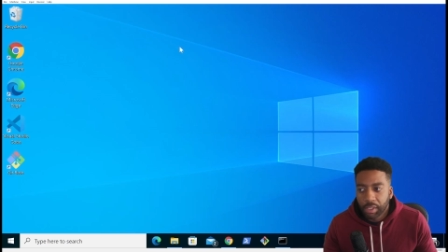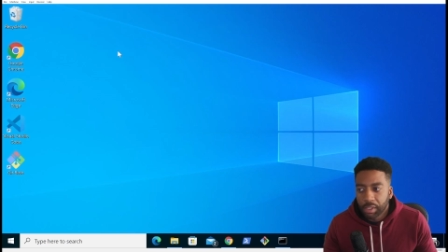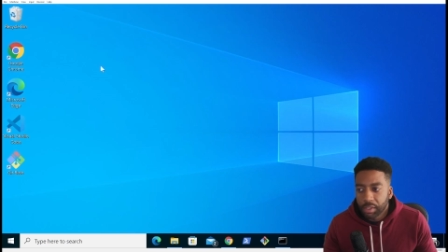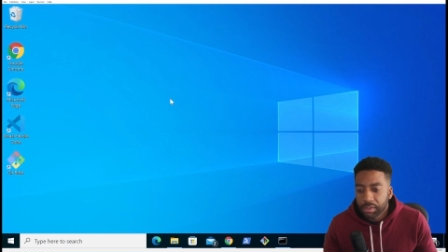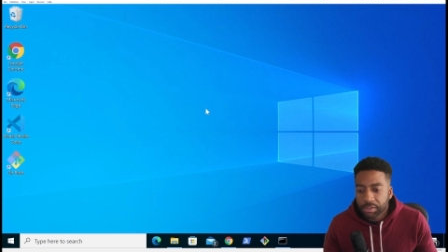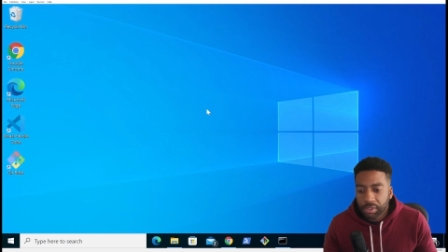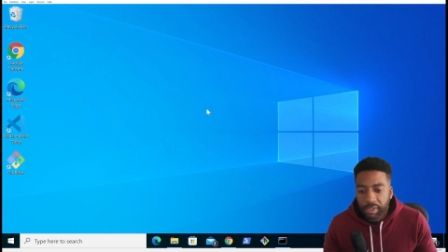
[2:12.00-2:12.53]

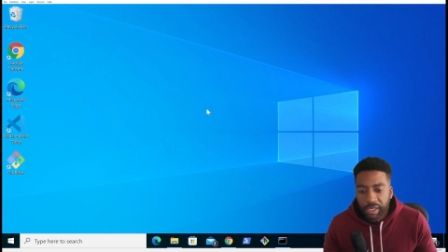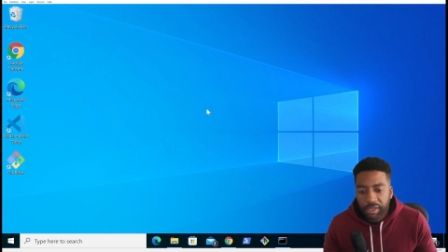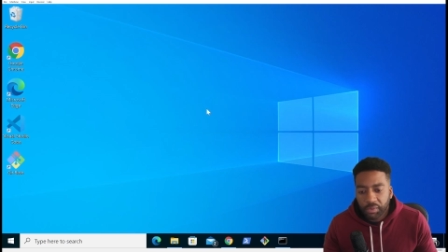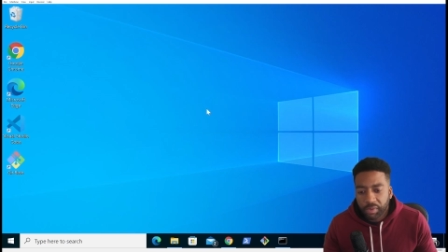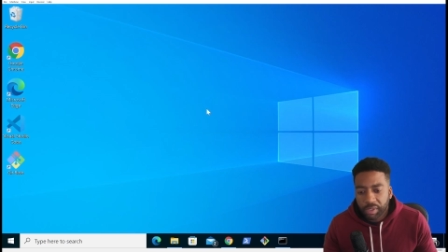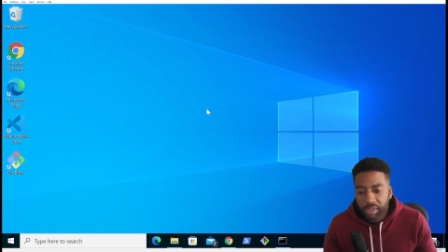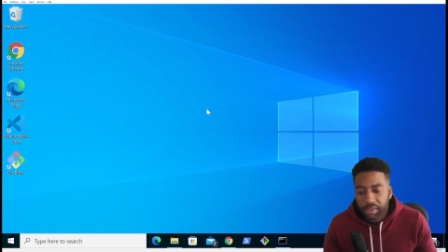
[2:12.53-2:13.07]
So how do
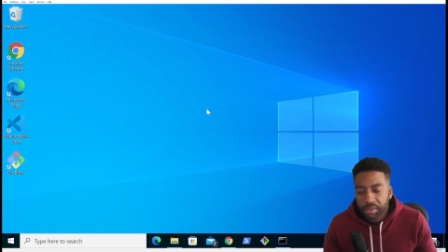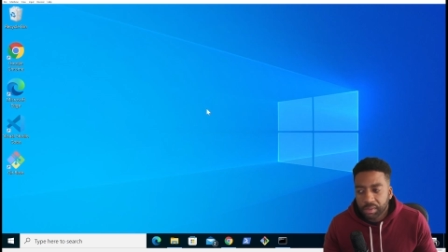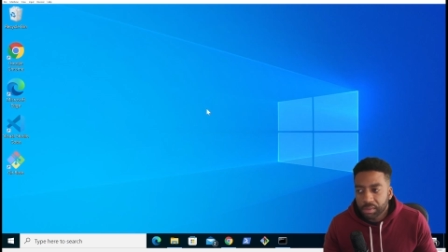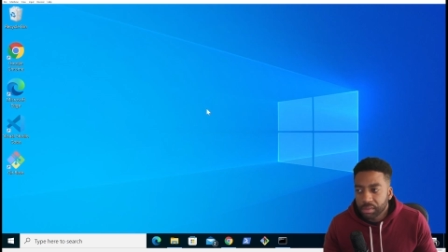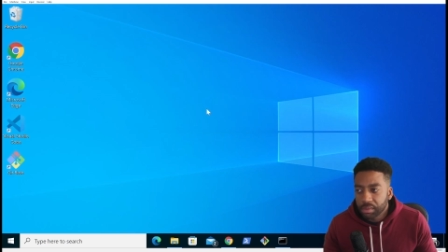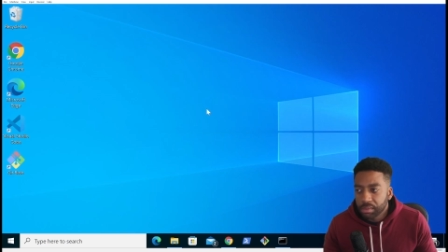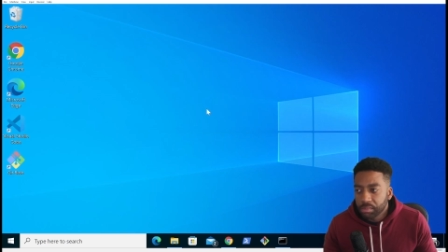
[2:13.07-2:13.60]
we
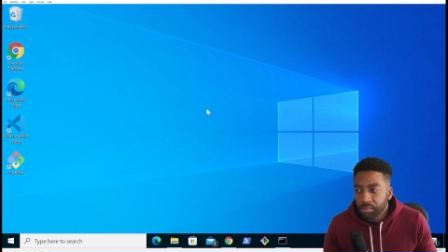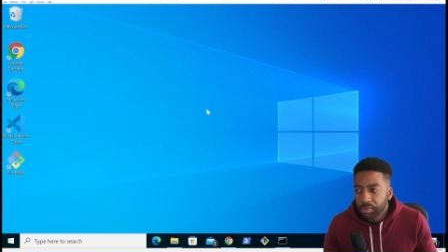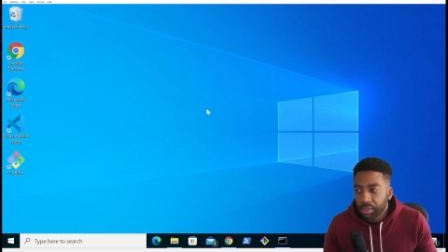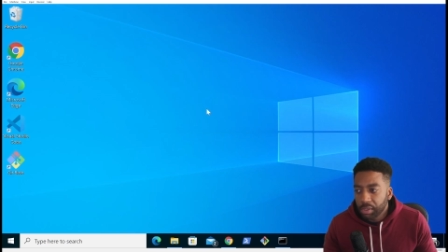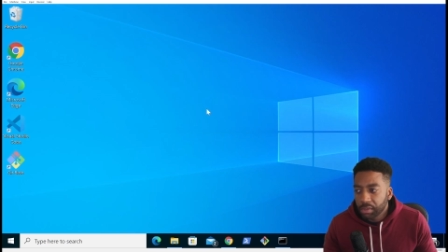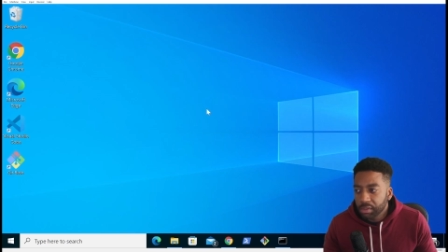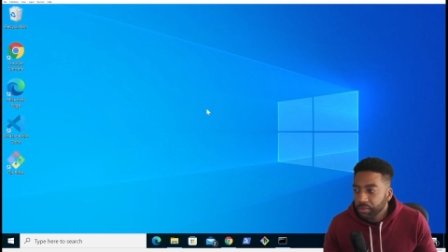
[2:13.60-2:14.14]

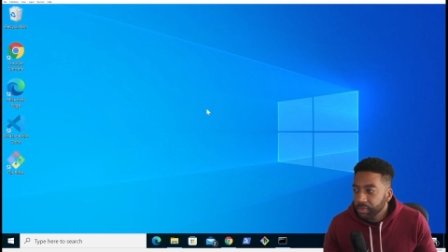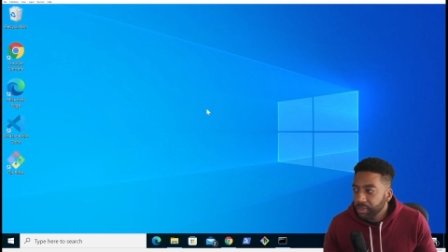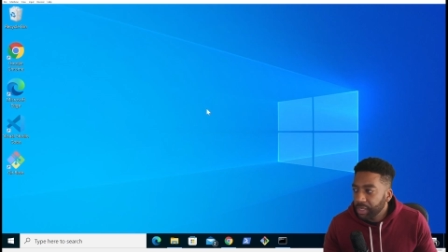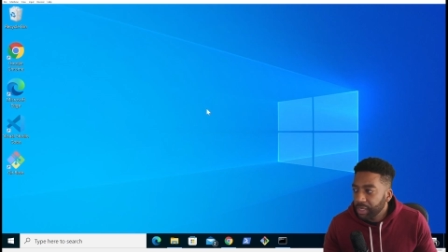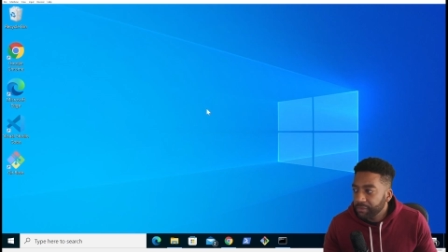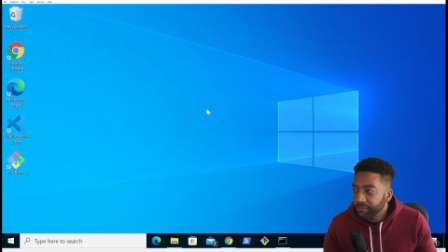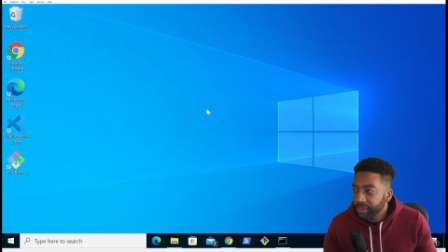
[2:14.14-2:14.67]
know that we
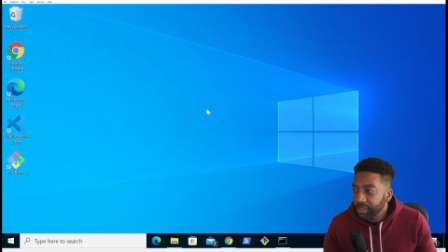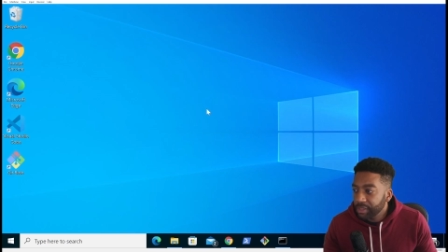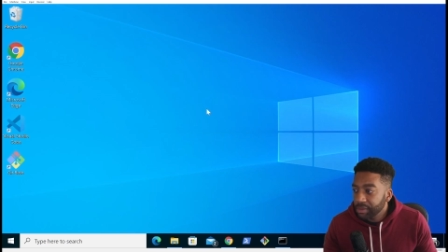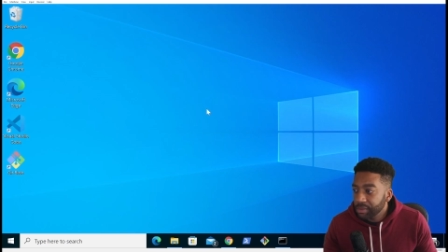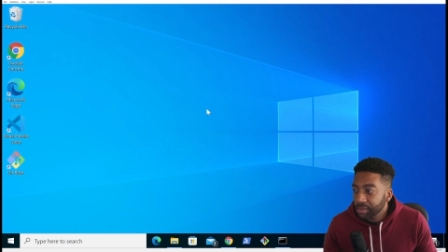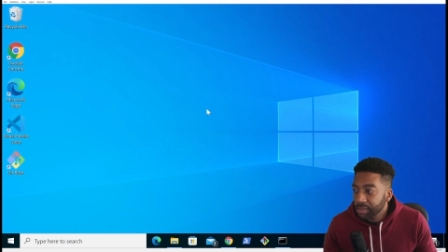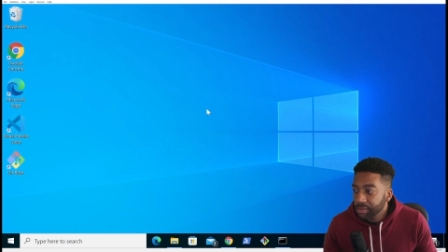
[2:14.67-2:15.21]
have Git
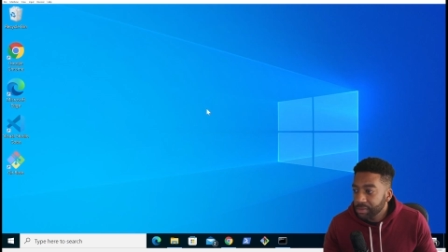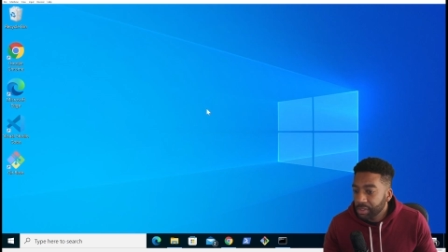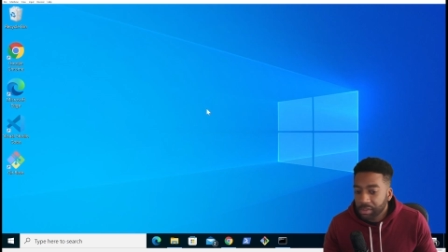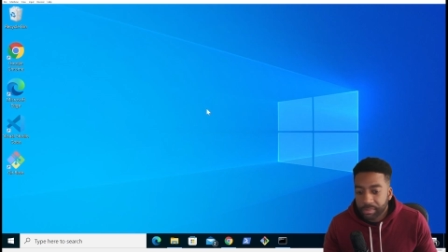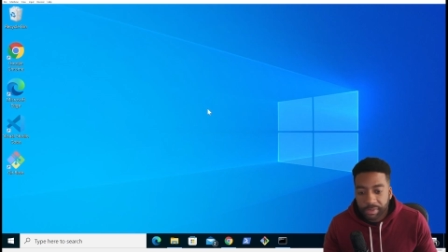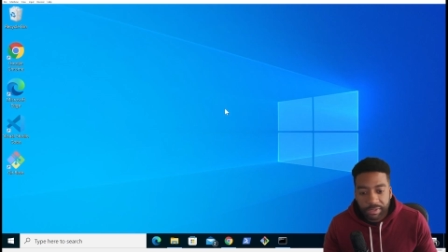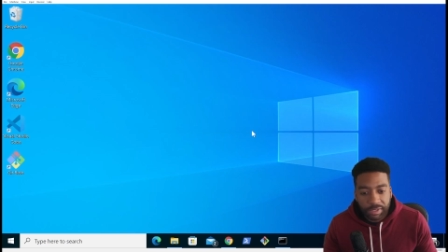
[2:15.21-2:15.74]
installed on
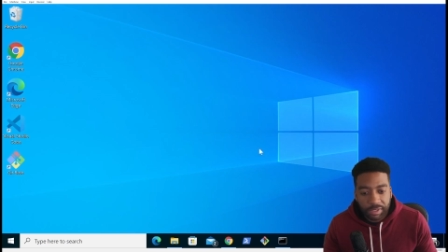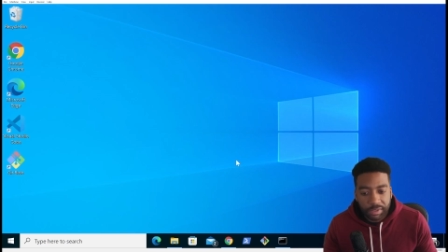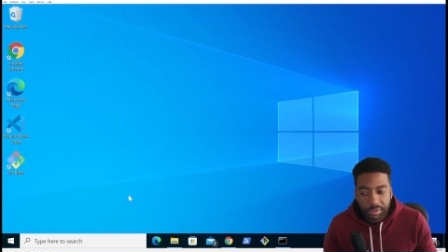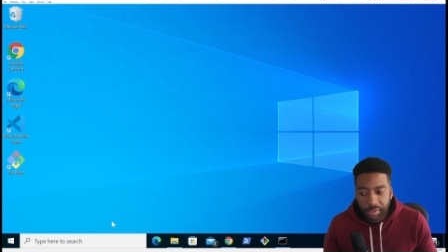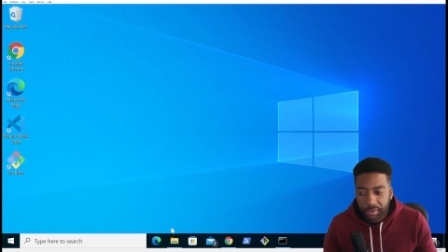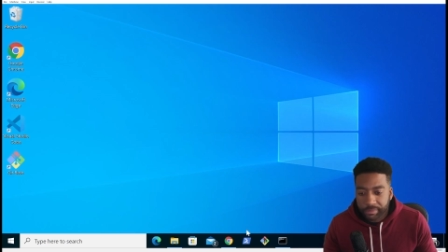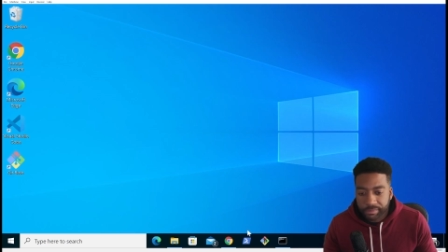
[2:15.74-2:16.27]
our machine?
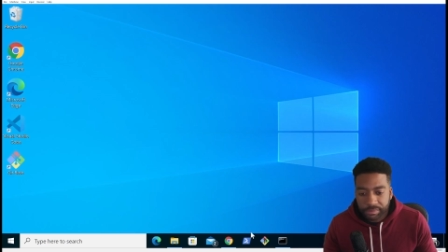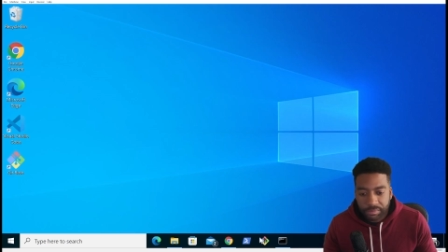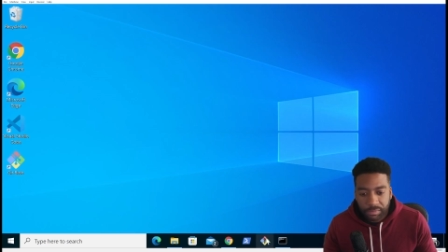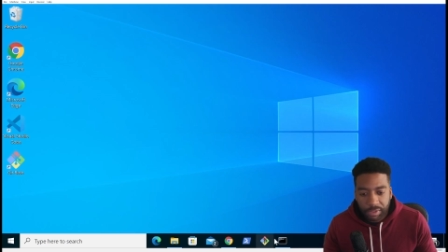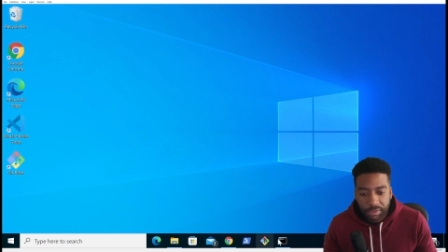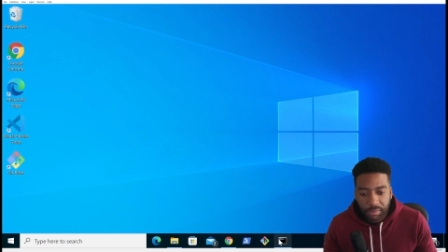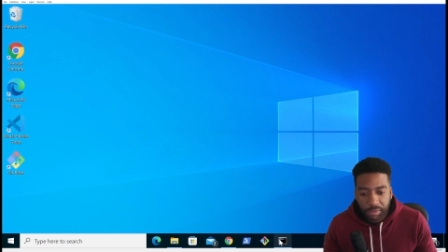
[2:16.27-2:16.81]
So
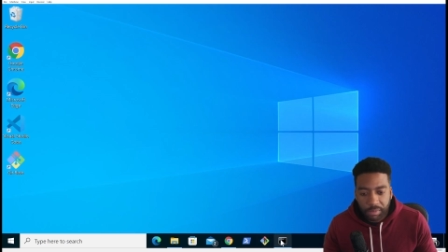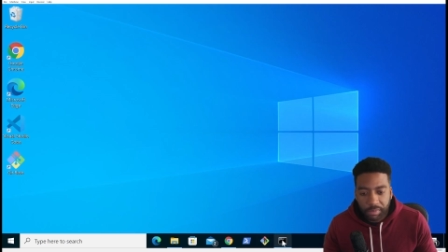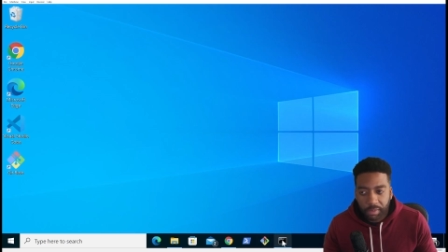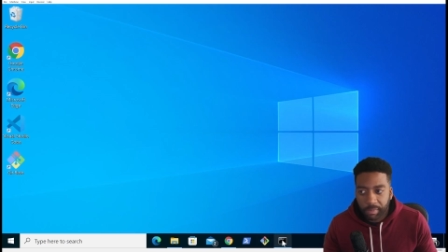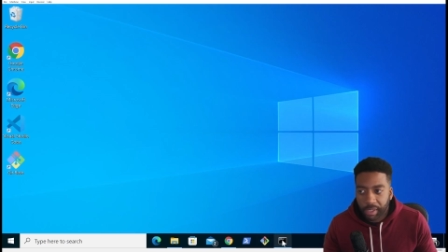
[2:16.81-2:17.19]
let's open up a command